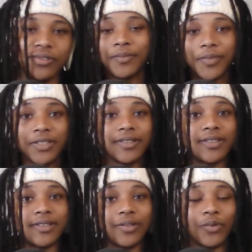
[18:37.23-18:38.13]

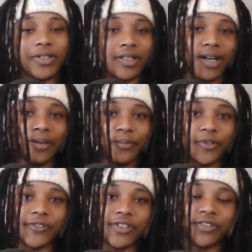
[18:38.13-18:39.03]
because the one that I'm
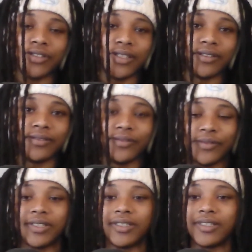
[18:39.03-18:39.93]
most interested
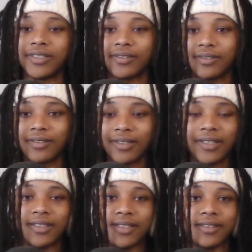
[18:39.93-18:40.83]
really is
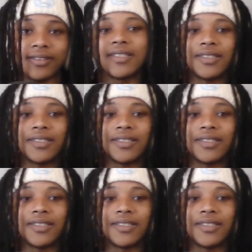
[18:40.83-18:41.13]
Lonnie Lincoln.